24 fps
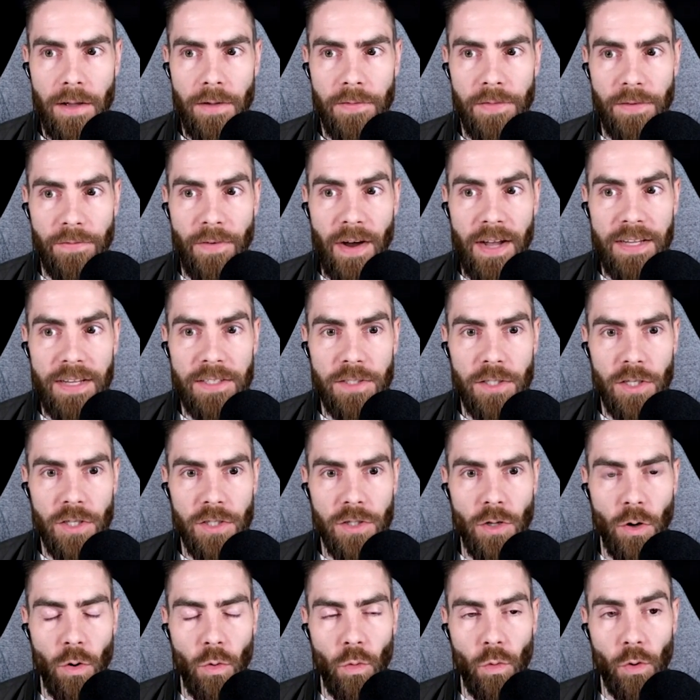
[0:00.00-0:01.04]
devices
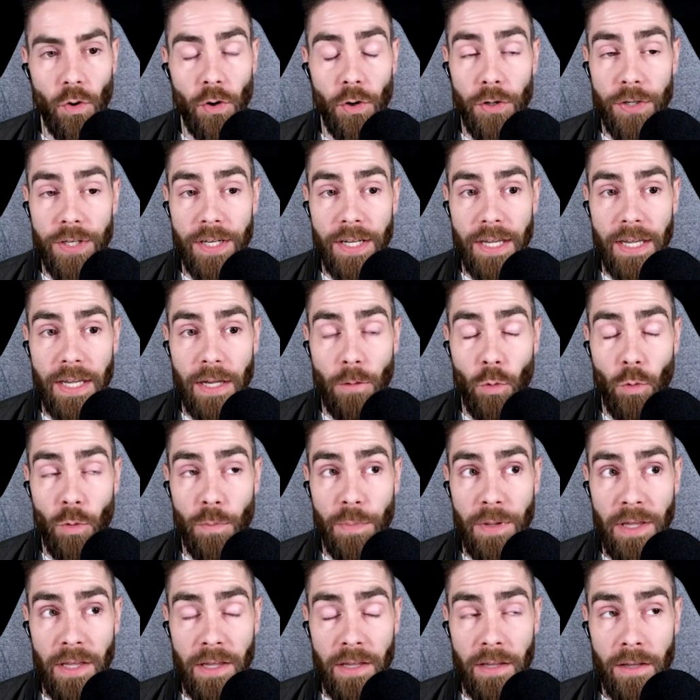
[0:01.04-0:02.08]
don't work, it would
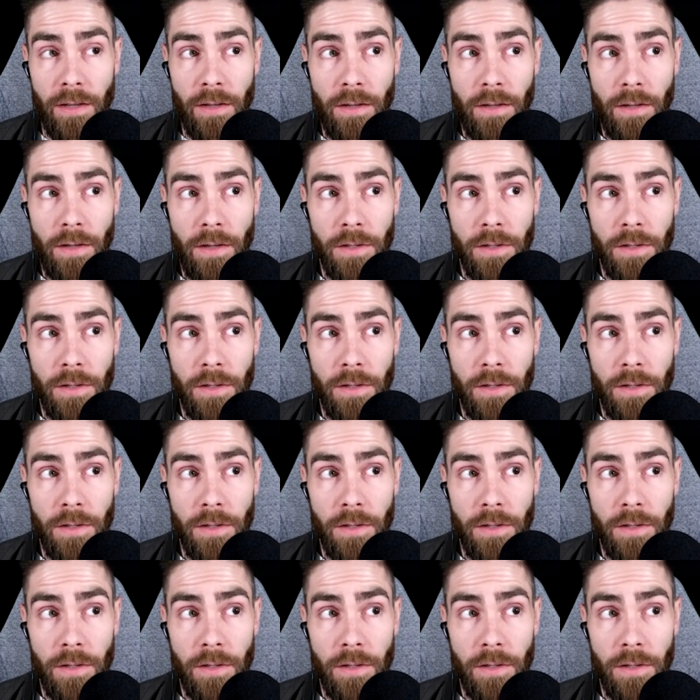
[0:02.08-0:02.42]
be,